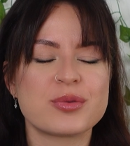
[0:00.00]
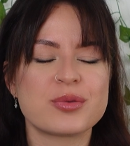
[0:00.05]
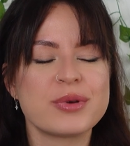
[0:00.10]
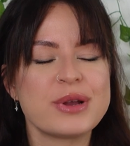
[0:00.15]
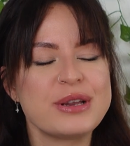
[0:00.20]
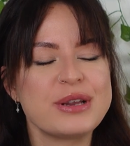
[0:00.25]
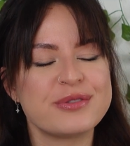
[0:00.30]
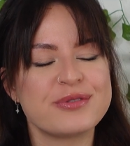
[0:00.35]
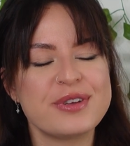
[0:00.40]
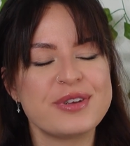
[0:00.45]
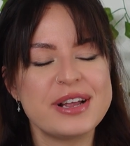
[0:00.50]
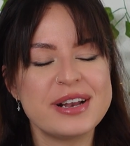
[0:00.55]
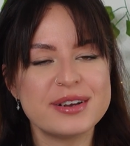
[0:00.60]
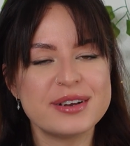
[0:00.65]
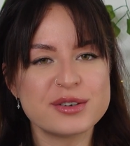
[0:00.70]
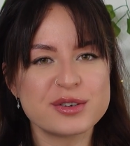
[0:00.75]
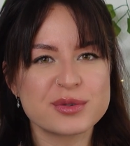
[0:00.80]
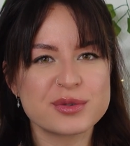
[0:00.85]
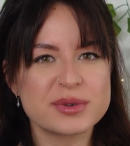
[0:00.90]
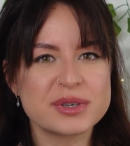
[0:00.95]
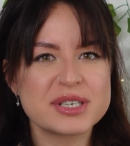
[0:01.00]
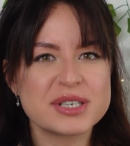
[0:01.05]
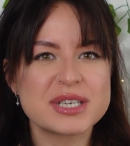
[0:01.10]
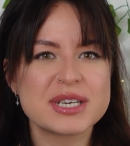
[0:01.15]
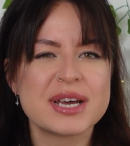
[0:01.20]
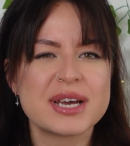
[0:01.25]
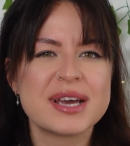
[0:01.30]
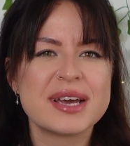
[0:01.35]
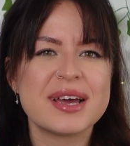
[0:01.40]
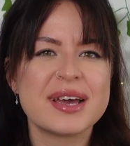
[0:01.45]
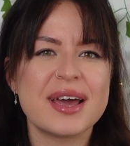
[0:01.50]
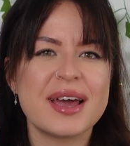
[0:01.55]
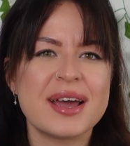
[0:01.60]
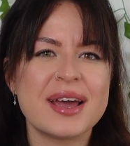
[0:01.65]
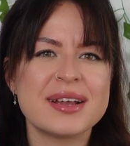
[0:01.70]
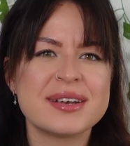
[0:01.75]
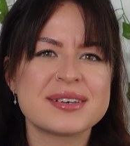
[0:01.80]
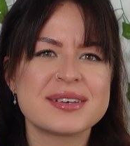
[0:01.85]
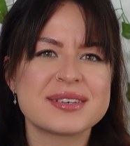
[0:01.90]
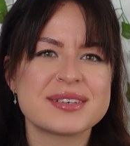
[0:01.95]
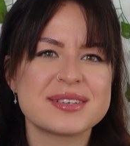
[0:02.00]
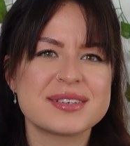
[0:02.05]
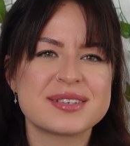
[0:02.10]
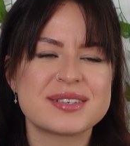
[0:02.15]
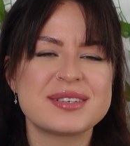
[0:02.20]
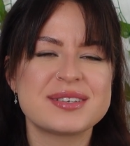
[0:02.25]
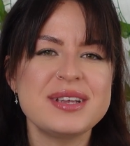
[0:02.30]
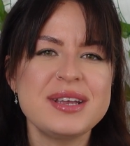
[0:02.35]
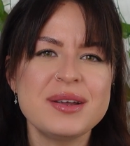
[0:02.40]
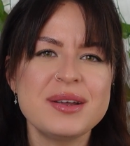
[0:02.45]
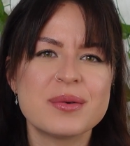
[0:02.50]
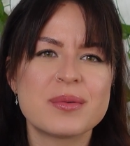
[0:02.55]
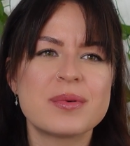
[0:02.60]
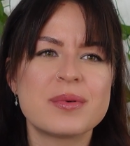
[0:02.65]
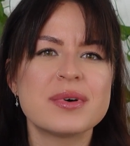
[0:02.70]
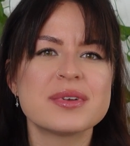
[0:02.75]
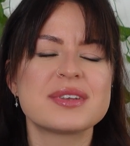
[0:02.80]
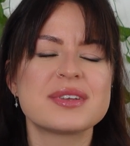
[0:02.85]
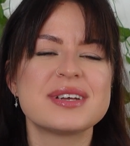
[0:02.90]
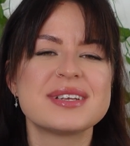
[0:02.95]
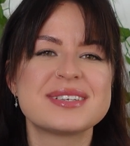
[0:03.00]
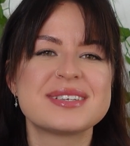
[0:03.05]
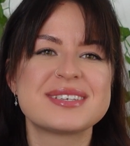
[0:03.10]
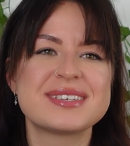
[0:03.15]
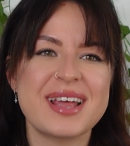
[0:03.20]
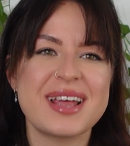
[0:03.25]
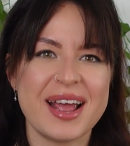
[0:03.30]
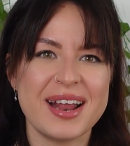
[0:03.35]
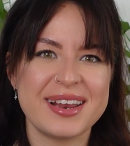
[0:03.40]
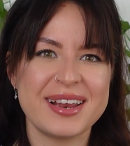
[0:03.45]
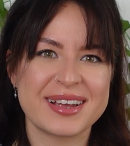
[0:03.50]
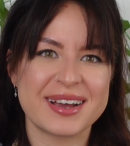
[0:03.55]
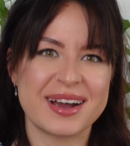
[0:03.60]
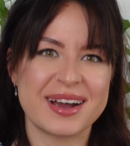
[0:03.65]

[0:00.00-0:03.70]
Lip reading: really feel into it and see what it's telling